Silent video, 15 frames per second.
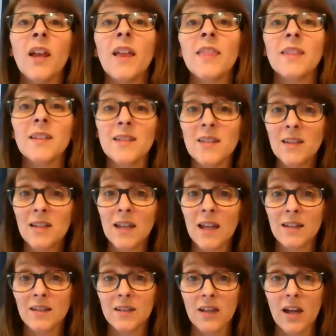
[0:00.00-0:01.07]
This is the
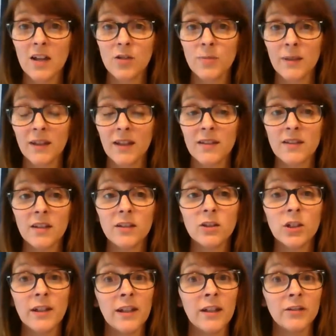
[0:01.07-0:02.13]
next attachment lesson,
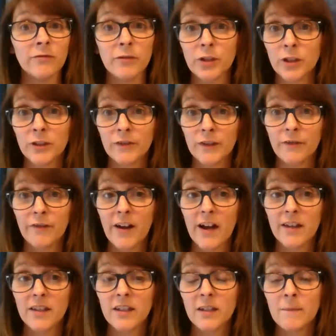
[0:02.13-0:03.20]
looking at the role of the
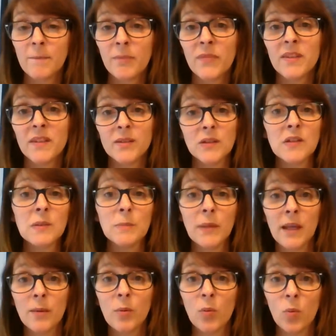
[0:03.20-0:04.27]
father. This is in
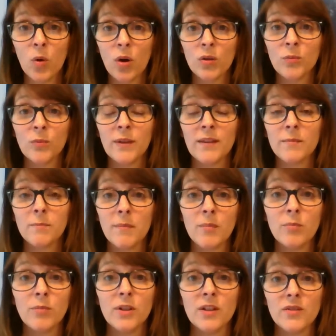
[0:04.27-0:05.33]
paper 1 with
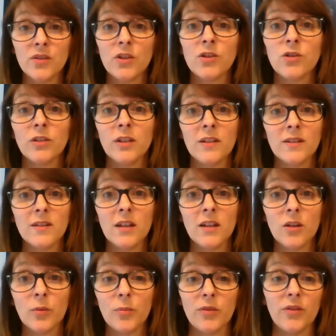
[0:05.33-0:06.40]
memory, social and
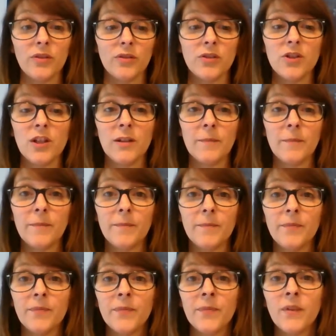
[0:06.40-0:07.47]
psychopathology.
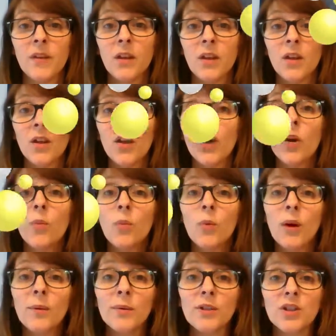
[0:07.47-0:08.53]
What
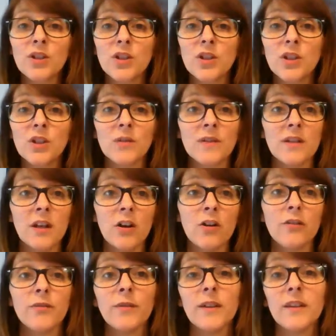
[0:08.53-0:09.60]
I want you to do to start
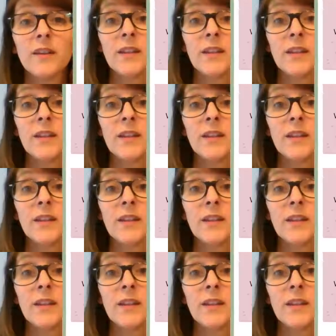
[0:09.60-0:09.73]
off with